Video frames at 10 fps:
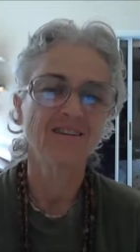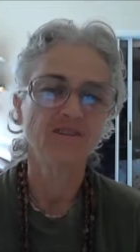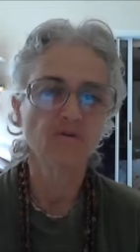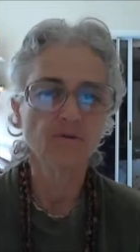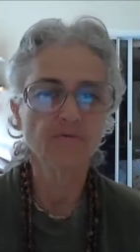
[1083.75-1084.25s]

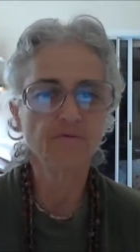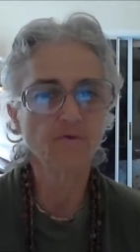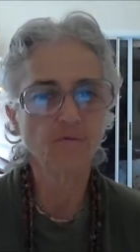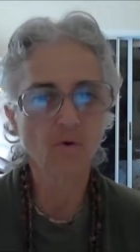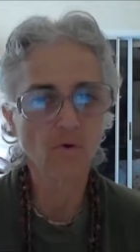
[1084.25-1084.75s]
So if a
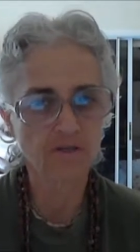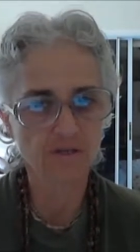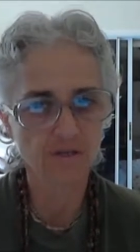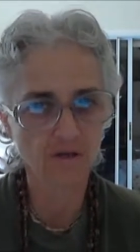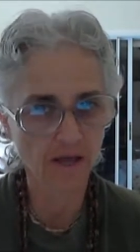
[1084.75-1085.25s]
devotee
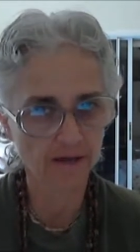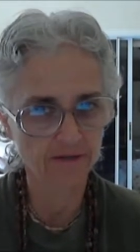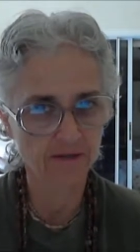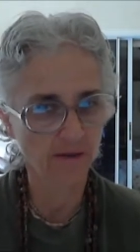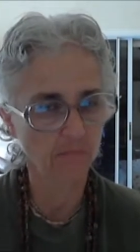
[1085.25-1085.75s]
still has
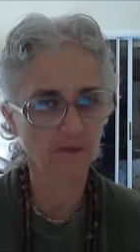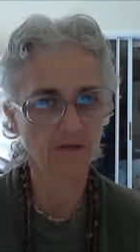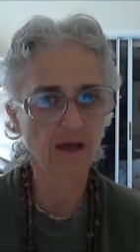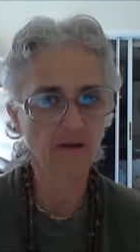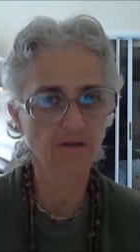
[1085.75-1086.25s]
that
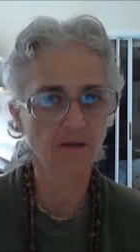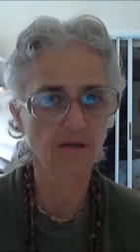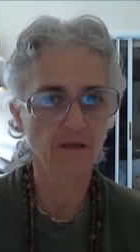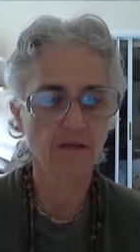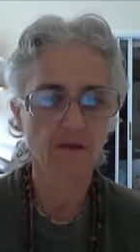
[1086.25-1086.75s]
mentality,
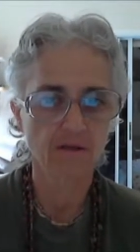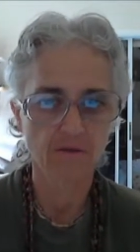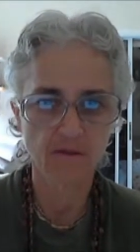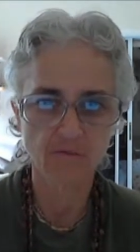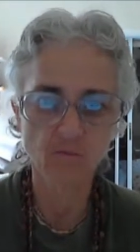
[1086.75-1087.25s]
then
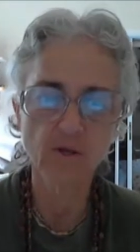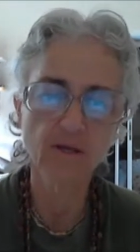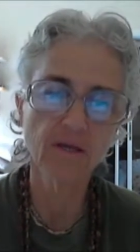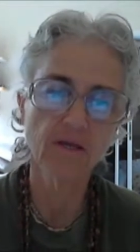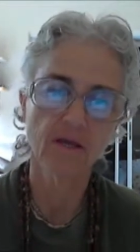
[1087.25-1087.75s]
they really